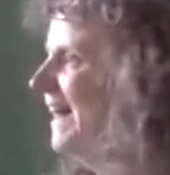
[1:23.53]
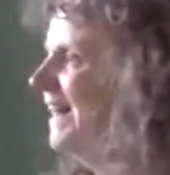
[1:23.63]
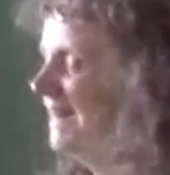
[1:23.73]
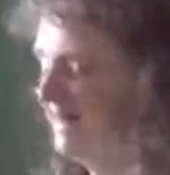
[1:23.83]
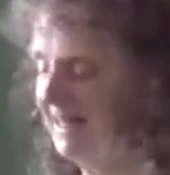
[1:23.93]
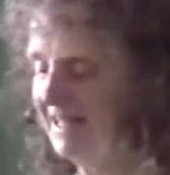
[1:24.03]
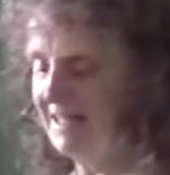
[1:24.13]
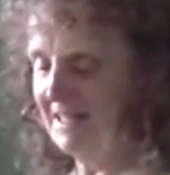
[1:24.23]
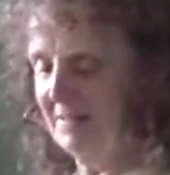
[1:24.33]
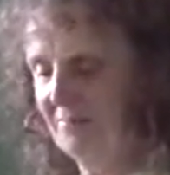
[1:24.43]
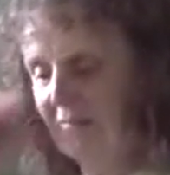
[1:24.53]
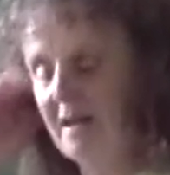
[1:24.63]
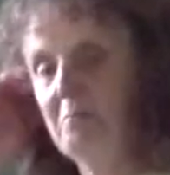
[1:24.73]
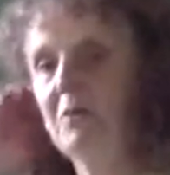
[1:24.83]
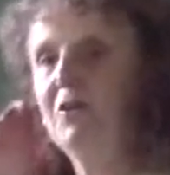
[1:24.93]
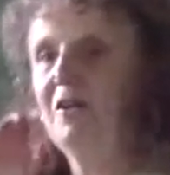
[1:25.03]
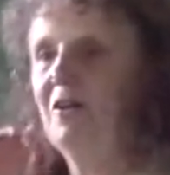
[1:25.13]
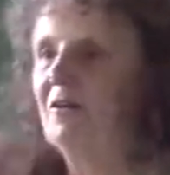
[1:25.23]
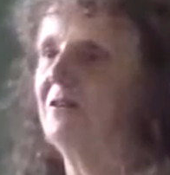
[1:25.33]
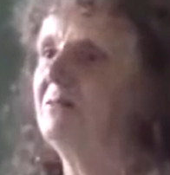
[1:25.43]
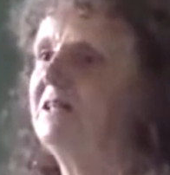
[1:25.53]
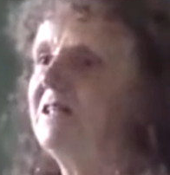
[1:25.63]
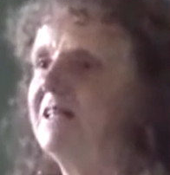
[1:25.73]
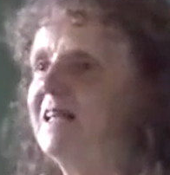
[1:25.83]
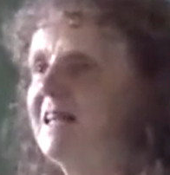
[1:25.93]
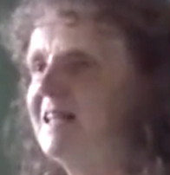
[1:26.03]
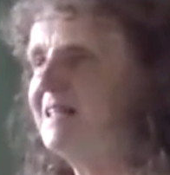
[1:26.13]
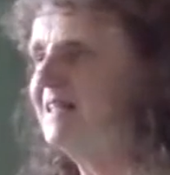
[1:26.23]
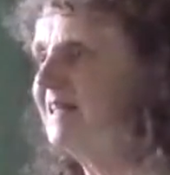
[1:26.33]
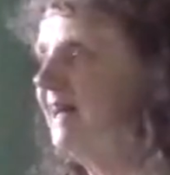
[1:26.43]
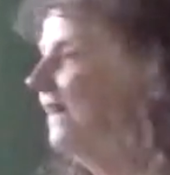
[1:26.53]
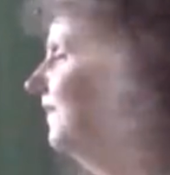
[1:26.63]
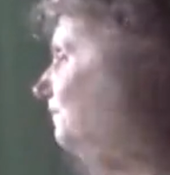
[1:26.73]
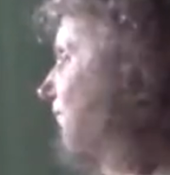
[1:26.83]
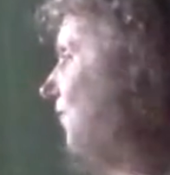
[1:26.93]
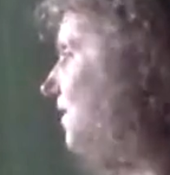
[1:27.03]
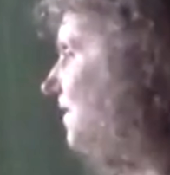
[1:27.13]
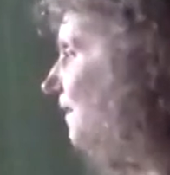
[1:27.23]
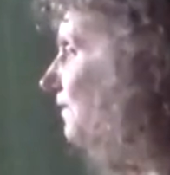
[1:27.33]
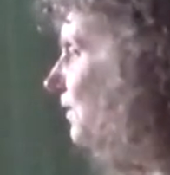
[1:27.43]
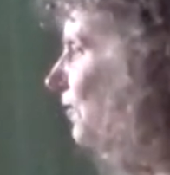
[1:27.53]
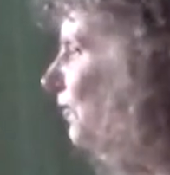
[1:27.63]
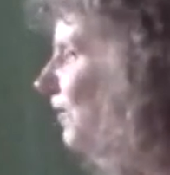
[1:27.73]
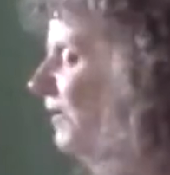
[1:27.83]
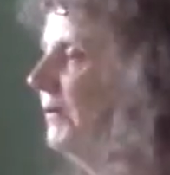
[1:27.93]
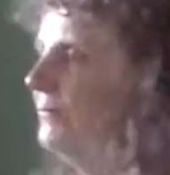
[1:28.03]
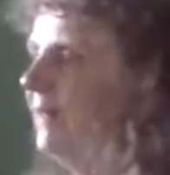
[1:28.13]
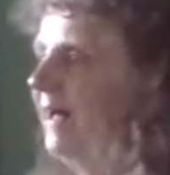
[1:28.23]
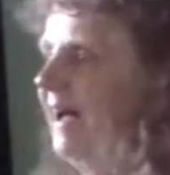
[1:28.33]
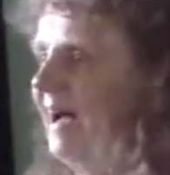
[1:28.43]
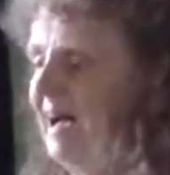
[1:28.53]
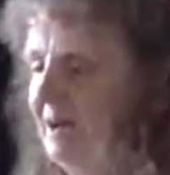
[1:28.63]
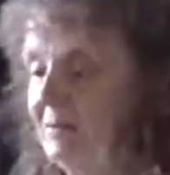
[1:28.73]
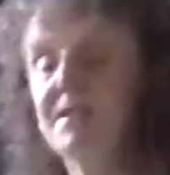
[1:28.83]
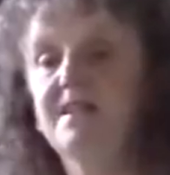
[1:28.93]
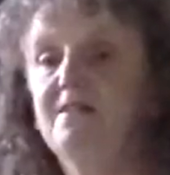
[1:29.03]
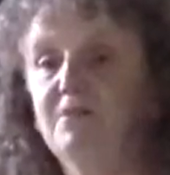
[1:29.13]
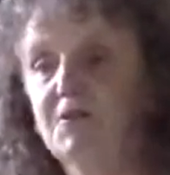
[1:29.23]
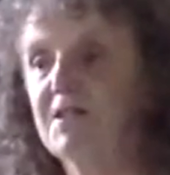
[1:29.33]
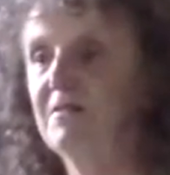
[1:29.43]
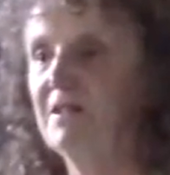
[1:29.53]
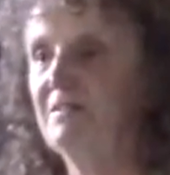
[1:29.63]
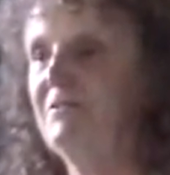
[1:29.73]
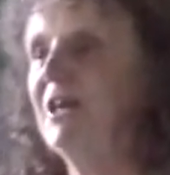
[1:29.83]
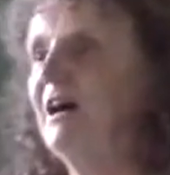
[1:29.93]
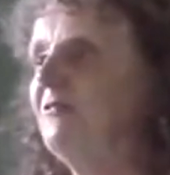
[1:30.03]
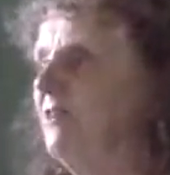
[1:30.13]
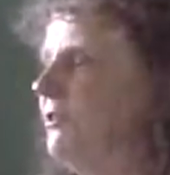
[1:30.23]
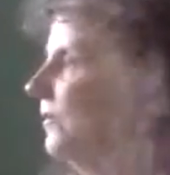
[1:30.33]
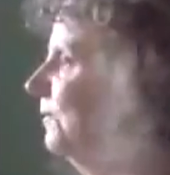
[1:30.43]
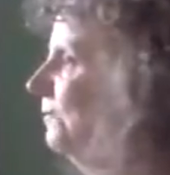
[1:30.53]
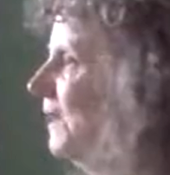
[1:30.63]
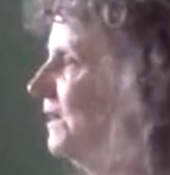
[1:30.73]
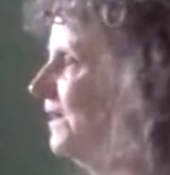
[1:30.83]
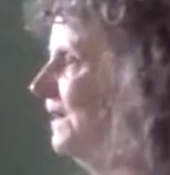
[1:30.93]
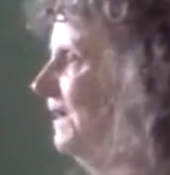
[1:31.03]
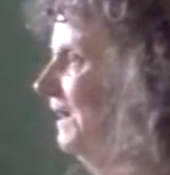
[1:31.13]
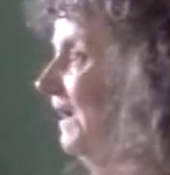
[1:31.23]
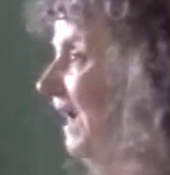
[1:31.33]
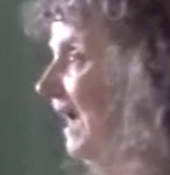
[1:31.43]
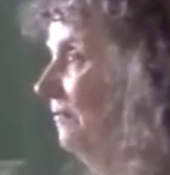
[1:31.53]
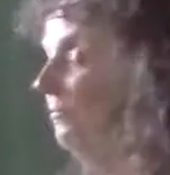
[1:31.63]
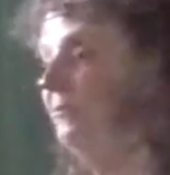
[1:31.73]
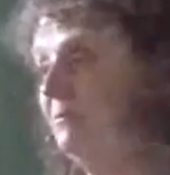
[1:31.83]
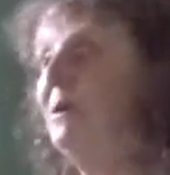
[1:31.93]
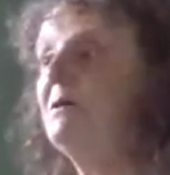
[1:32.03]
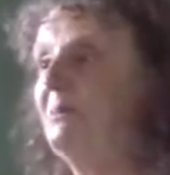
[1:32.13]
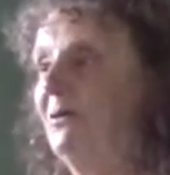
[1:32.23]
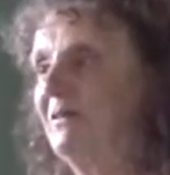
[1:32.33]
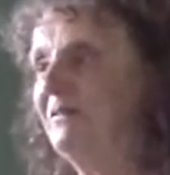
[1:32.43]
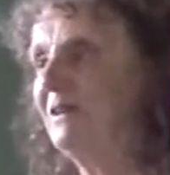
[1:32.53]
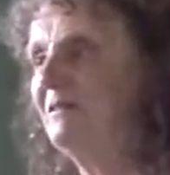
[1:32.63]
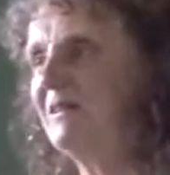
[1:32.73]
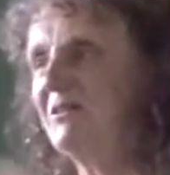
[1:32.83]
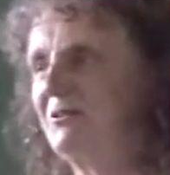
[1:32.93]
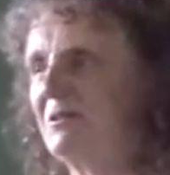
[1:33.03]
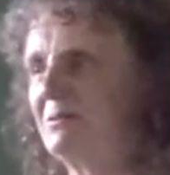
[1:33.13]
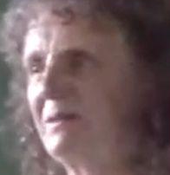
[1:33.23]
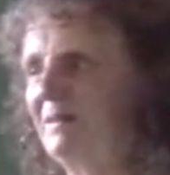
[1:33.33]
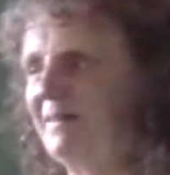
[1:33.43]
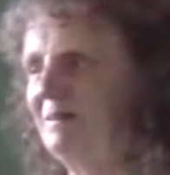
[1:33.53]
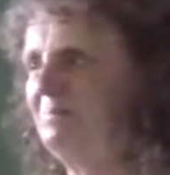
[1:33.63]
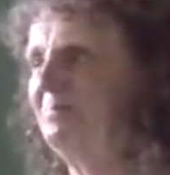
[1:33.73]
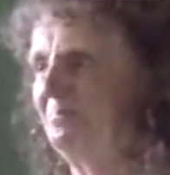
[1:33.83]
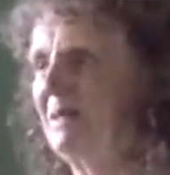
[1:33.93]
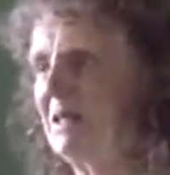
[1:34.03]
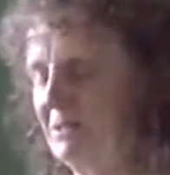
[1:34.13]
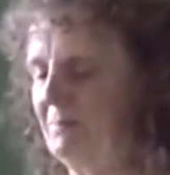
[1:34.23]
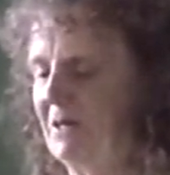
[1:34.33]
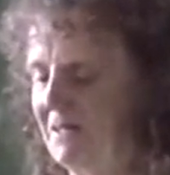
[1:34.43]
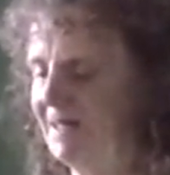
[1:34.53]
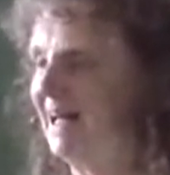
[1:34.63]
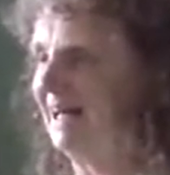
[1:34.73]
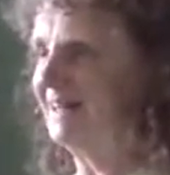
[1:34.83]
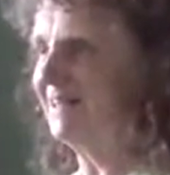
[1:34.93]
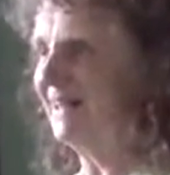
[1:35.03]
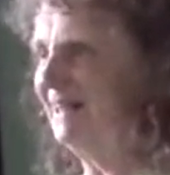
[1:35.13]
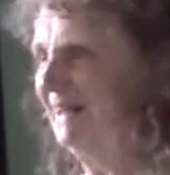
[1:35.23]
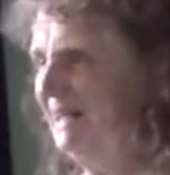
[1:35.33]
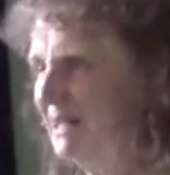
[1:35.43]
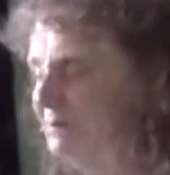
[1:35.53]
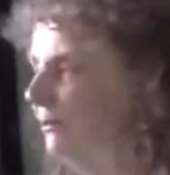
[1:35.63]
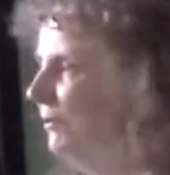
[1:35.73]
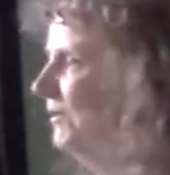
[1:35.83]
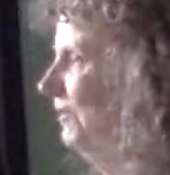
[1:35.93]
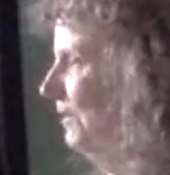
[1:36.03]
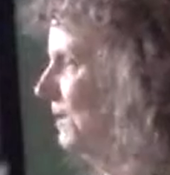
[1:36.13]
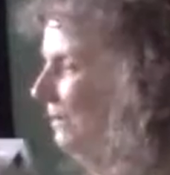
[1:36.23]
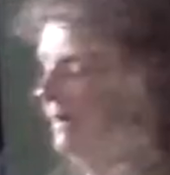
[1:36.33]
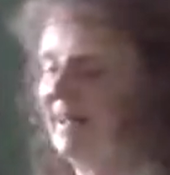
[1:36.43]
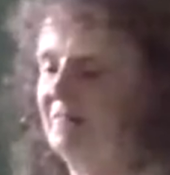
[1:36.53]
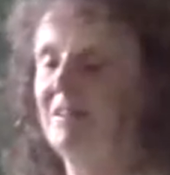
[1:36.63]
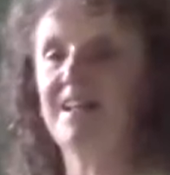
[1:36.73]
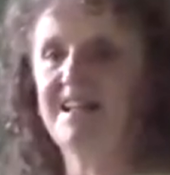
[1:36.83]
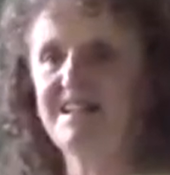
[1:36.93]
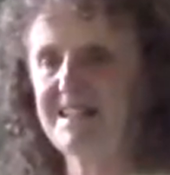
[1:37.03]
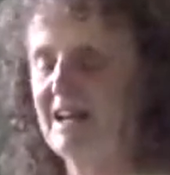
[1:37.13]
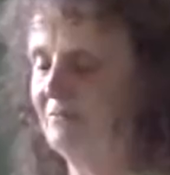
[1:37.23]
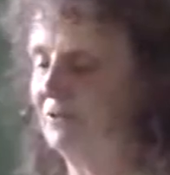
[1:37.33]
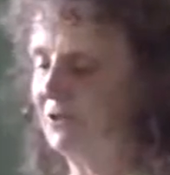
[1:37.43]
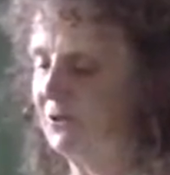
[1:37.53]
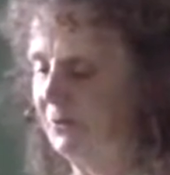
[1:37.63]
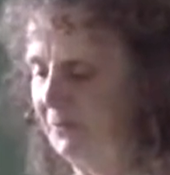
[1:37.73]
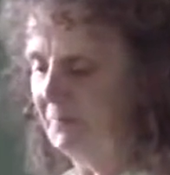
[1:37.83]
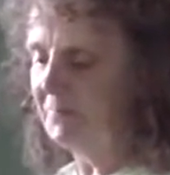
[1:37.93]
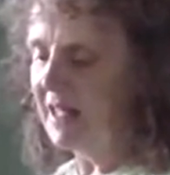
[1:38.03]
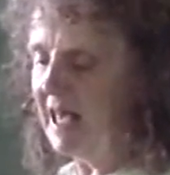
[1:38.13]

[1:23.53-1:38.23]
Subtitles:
This is a monologue which is in the voice of a dog. It's in the voice of a Jack Russell, which, from my point of view, are the dogs with the biggest personality. Small dogs, but they're really 10 foot tall.